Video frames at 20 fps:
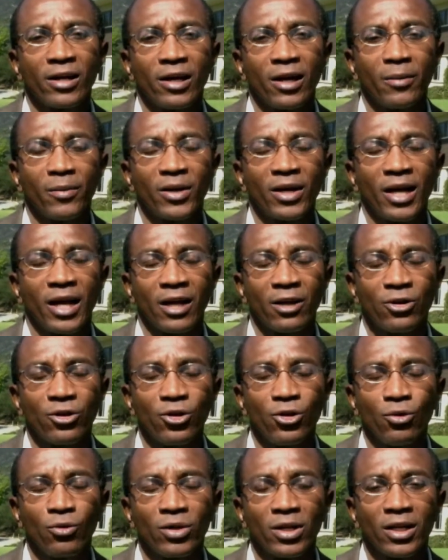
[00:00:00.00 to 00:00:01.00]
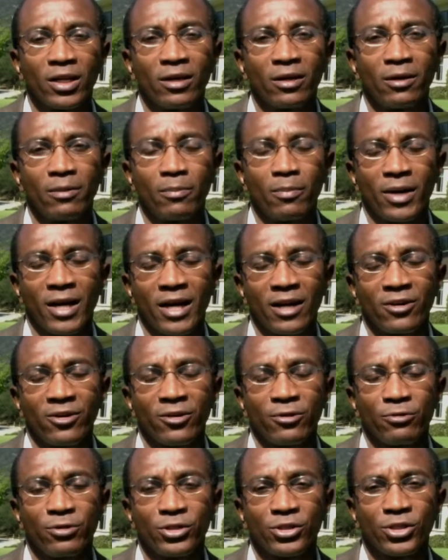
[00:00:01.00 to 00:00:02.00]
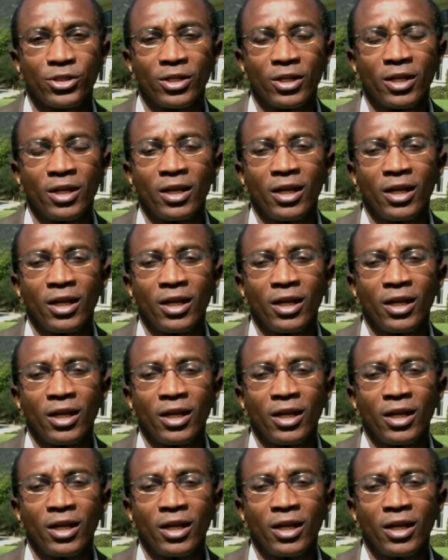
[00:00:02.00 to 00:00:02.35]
acutely malnourished.